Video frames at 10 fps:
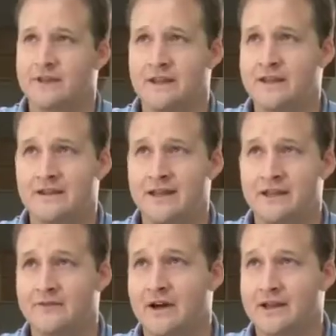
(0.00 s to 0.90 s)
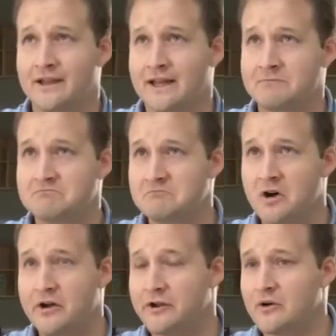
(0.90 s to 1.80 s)
At the end of the day, you've got to get
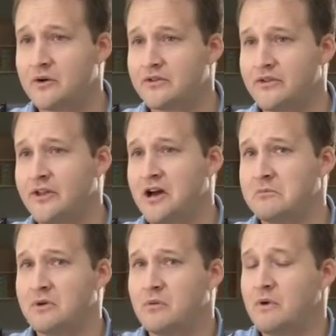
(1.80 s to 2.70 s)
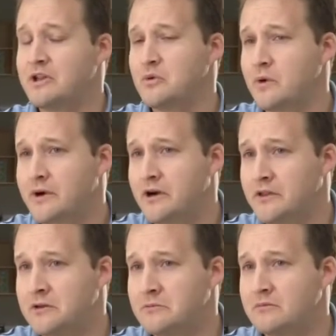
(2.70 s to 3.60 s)
all your courses done, but when you work
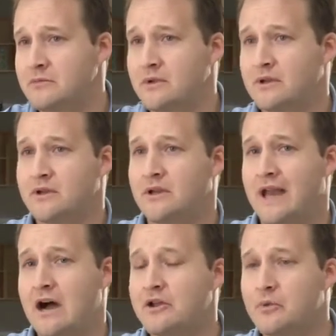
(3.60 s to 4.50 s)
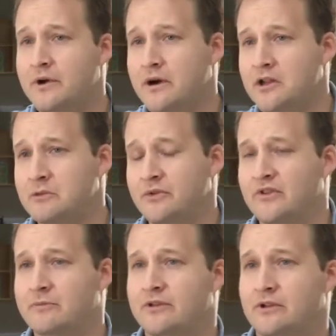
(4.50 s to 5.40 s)
on them, how you work on them is
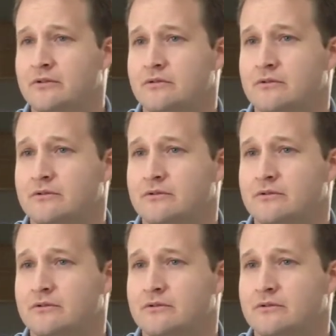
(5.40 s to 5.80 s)
up to you.